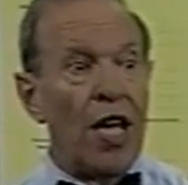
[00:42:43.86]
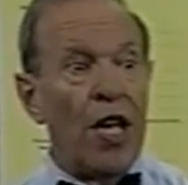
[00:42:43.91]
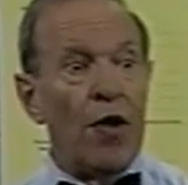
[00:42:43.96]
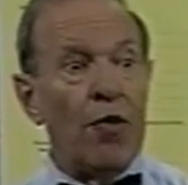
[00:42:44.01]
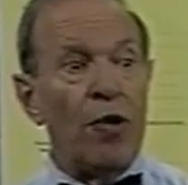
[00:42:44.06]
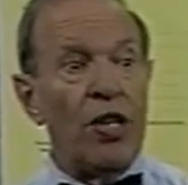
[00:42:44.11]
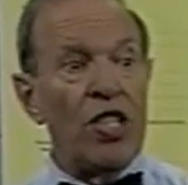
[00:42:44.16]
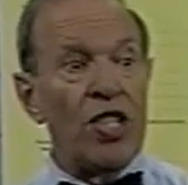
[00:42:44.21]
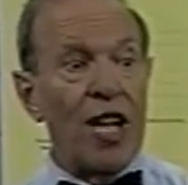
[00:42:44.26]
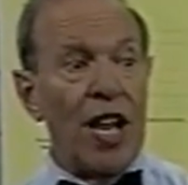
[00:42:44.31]

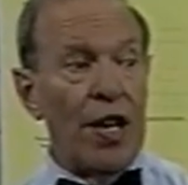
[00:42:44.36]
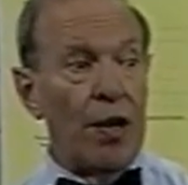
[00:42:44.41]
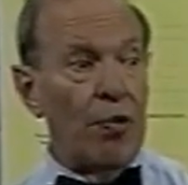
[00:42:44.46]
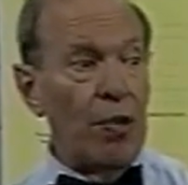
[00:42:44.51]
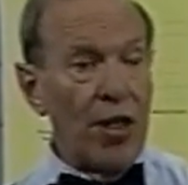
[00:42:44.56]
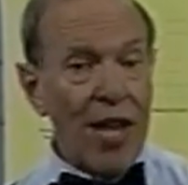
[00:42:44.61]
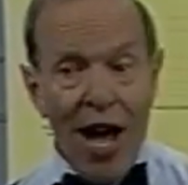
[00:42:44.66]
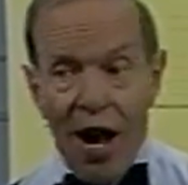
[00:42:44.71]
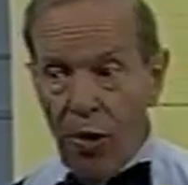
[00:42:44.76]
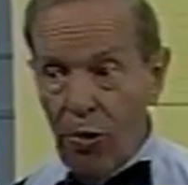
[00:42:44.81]
If we sell it
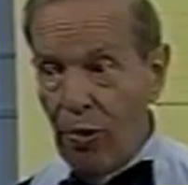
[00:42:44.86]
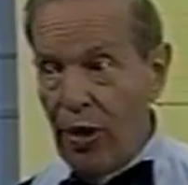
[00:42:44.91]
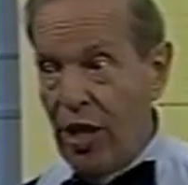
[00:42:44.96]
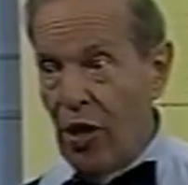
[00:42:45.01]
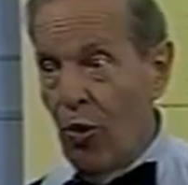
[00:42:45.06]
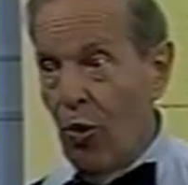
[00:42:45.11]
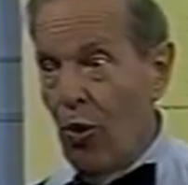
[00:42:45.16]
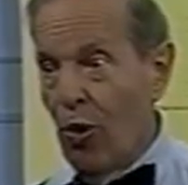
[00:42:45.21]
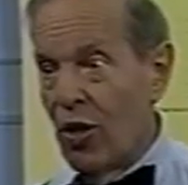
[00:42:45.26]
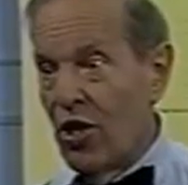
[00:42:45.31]
without
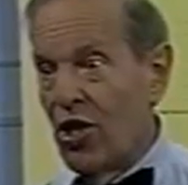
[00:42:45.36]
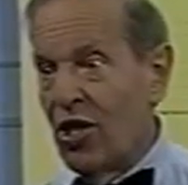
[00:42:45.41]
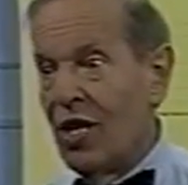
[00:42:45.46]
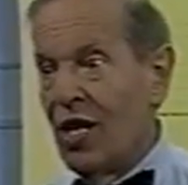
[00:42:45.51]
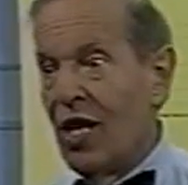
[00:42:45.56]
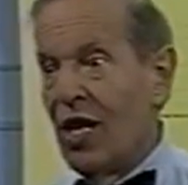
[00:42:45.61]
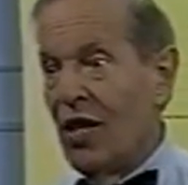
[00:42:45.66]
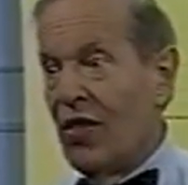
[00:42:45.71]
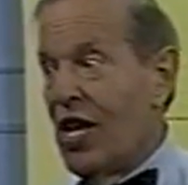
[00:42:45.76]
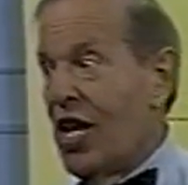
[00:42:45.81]
recourse,
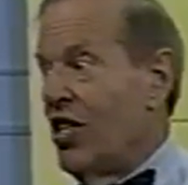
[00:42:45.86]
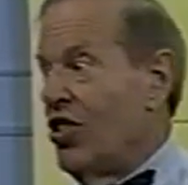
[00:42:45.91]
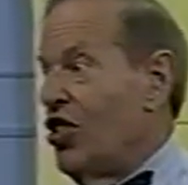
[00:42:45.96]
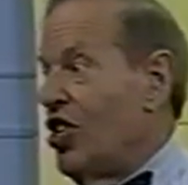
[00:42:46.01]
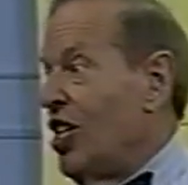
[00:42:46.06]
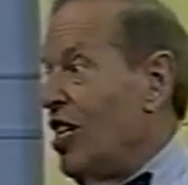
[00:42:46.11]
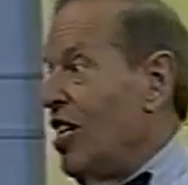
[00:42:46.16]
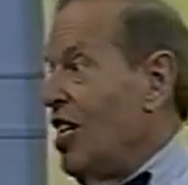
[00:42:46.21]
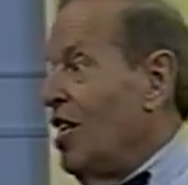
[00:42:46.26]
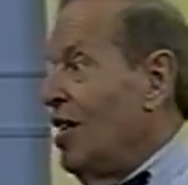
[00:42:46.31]
then
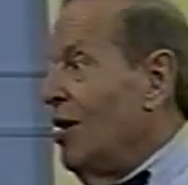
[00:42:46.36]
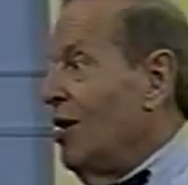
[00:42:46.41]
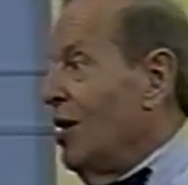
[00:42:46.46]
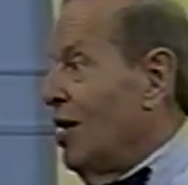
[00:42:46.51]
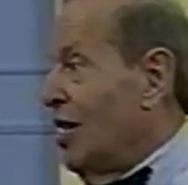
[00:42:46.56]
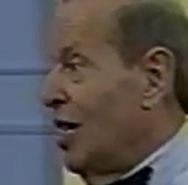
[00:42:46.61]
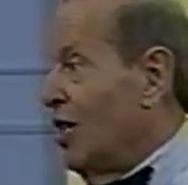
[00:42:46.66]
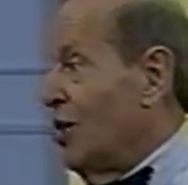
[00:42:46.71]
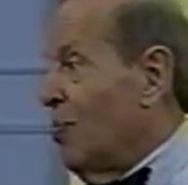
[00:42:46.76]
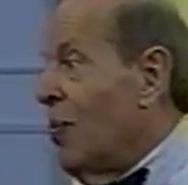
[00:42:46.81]
GE
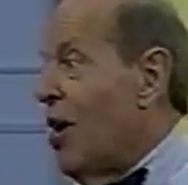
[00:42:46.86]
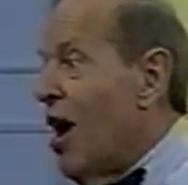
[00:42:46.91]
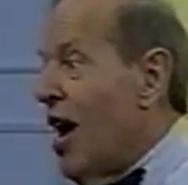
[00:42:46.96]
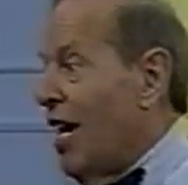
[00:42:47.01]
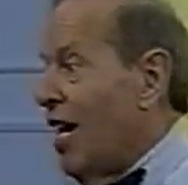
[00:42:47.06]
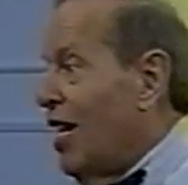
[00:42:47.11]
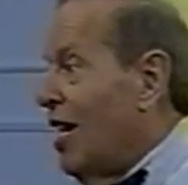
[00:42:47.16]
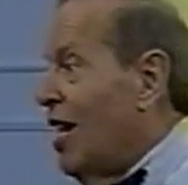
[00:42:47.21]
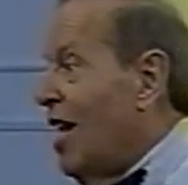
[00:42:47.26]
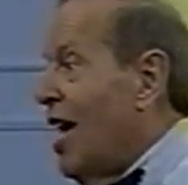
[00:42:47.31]
is
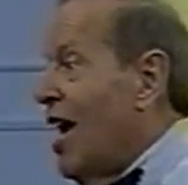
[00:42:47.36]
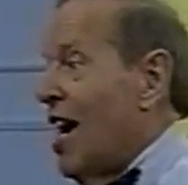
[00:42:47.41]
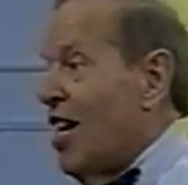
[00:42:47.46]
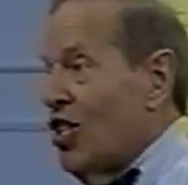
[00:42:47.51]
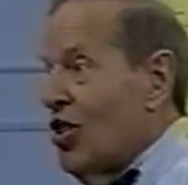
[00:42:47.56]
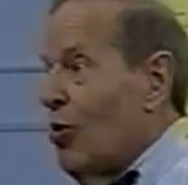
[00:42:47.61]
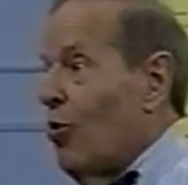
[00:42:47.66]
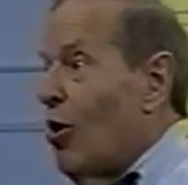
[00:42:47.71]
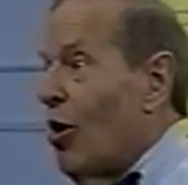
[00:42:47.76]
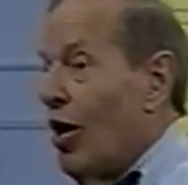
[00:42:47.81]
buying it and it
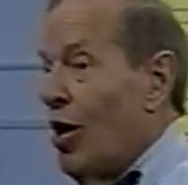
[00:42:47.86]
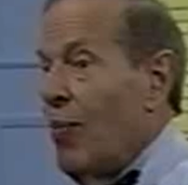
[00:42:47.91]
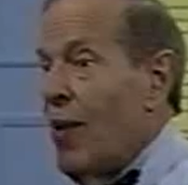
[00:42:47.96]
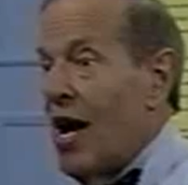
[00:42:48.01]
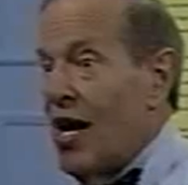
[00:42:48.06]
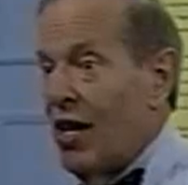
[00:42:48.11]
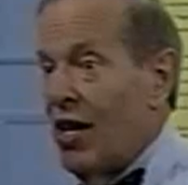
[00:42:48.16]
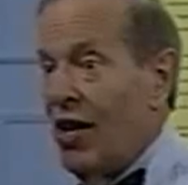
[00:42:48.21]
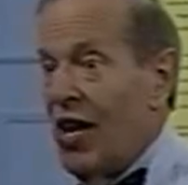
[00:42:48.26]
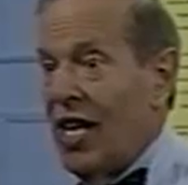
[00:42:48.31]
has to worry
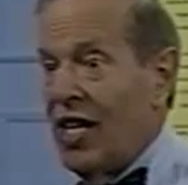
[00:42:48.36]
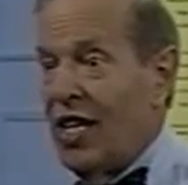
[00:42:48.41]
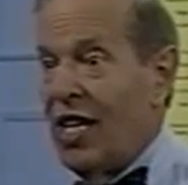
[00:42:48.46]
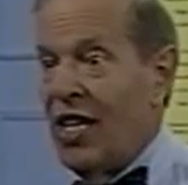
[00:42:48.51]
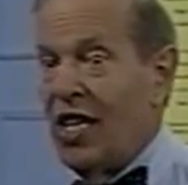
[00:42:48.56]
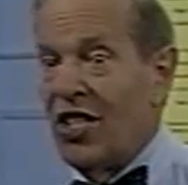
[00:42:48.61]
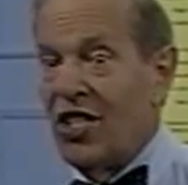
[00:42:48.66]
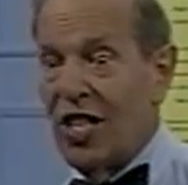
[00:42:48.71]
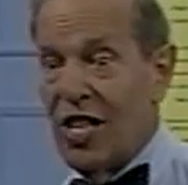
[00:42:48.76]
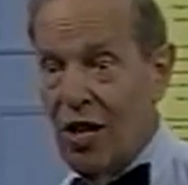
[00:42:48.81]
about collecting,
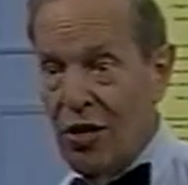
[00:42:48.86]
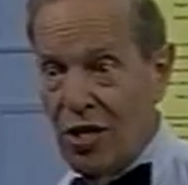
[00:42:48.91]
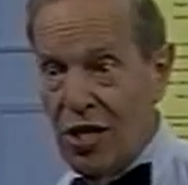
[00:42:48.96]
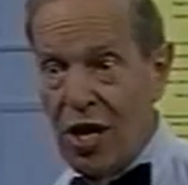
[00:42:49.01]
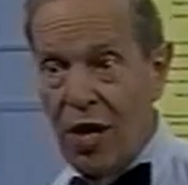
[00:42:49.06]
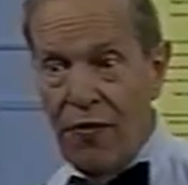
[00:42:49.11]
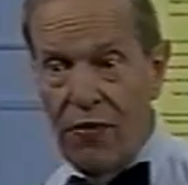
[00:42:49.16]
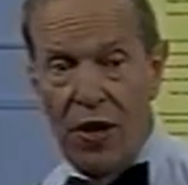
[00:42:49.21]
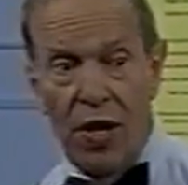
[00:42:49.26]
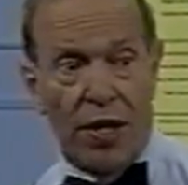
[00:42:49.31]
and it's their
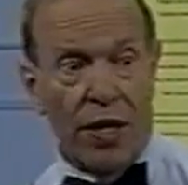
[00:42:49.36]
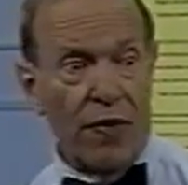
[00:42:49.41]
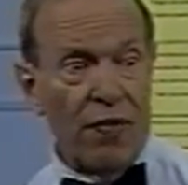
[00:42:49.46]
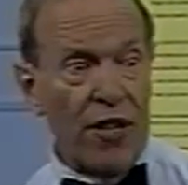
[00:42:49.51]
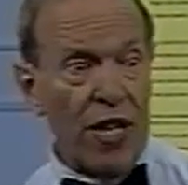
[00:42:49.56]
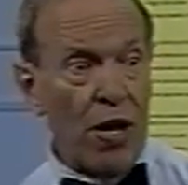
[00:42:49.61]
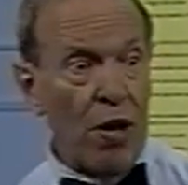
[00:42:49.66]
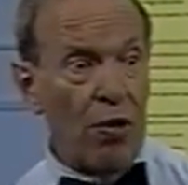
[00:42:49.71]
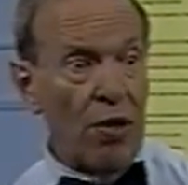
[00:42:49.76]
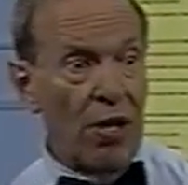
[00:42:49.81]
tough luck if
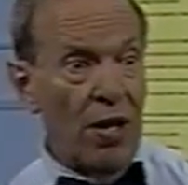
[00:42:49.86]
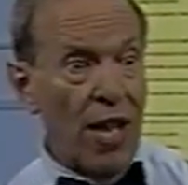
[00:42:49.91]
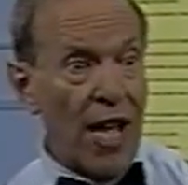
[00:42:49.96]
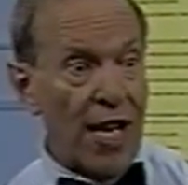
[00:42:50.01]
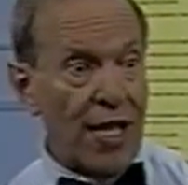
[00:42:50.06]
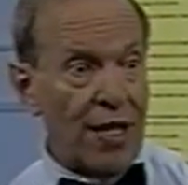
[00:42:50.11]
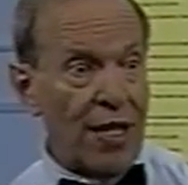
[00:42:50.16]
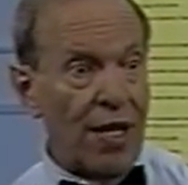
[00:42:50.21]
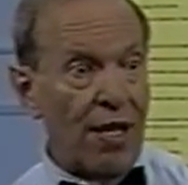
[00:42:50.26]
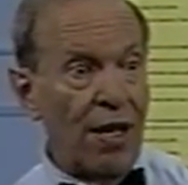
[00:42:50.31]
they don't
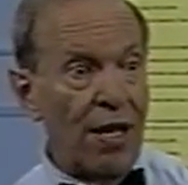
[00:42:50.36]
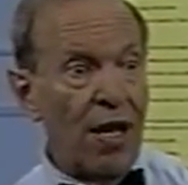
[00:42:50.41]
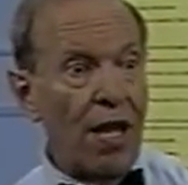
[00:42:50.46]
collect it.